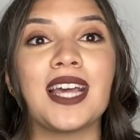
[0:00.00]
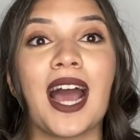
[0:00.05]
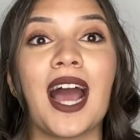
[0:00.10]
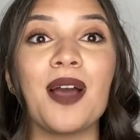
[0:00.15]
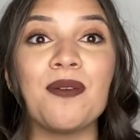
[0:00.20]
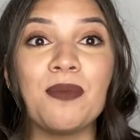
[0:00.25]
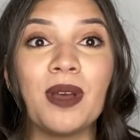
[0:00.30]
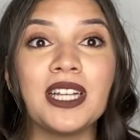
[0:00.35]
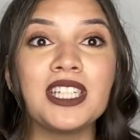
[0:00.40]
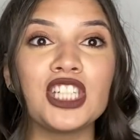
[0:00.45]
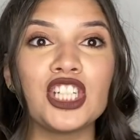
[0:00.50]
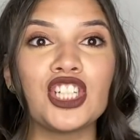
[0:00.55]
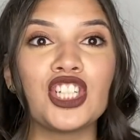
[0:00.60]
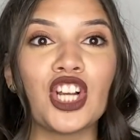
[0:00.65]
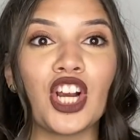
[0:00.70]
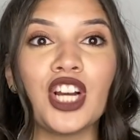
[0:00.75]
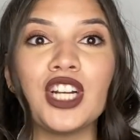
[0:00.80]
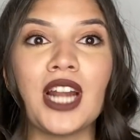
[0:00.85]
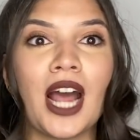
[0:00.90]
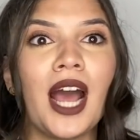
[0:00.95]
I messaged
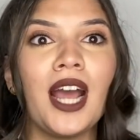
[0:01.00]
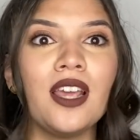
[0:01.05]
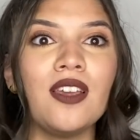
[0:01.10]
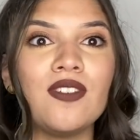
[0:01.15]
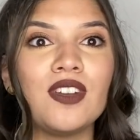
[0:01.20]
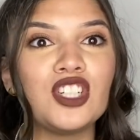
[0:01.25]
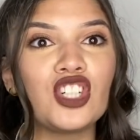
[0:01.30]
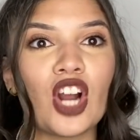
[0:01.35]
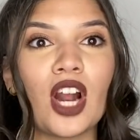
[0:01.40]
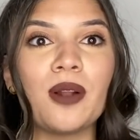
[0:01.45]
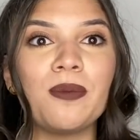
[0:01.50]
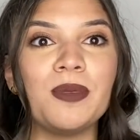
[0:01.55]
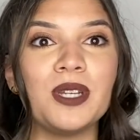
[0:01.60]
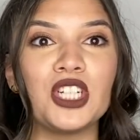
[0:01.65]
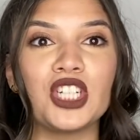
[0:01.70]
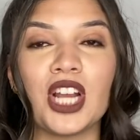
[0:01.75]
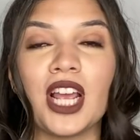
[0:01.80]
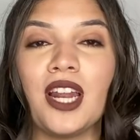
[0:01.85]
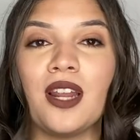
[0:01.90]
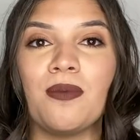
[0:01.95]
her, not even trying to be
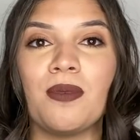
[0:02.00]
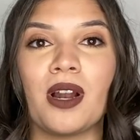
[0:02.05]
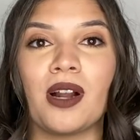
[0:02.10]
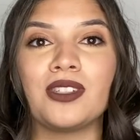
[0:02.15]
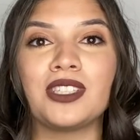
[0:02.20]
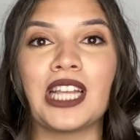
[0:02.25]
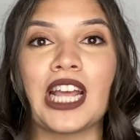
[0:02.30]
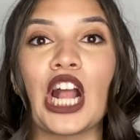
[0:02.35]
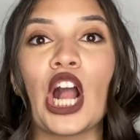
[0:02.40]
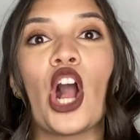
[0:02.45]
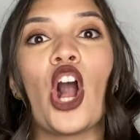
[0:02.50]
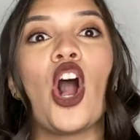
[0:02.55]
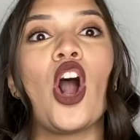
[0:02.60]
shady, but I was like,